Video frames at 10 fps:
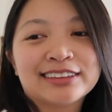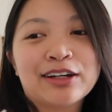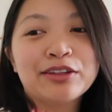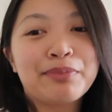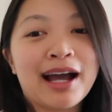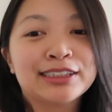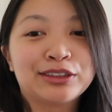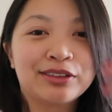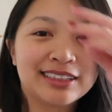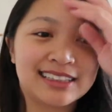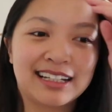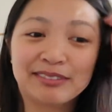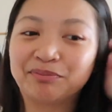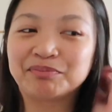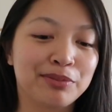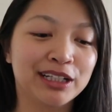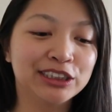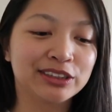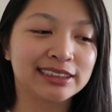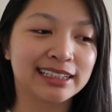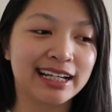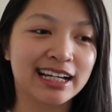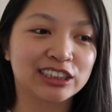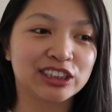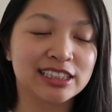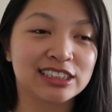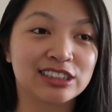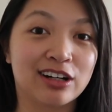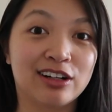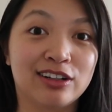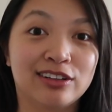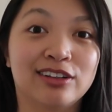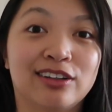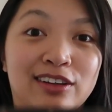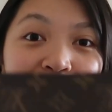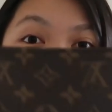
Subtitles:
So the backstory is that on Pinterest and I actually saw